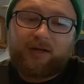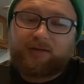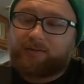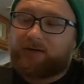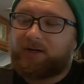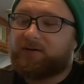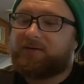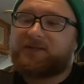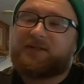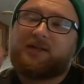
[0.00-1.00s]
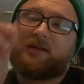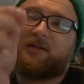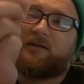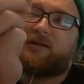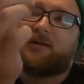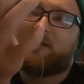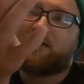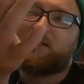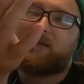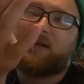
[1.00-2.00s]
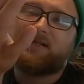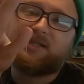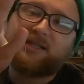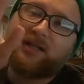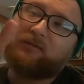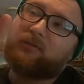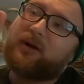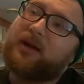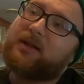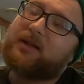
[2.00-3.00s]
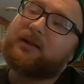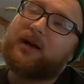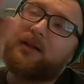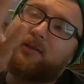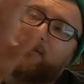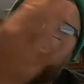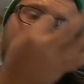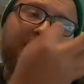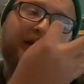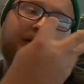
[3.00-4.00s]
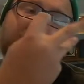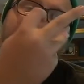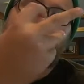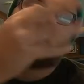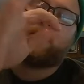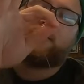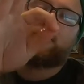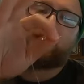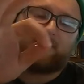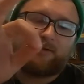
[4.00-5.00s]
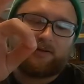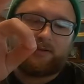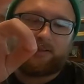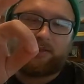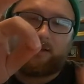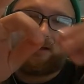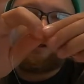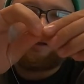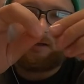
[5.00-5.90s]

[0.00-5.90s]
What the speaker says: So what I do is I take the hook. So now since I ran the line through the eyelet of the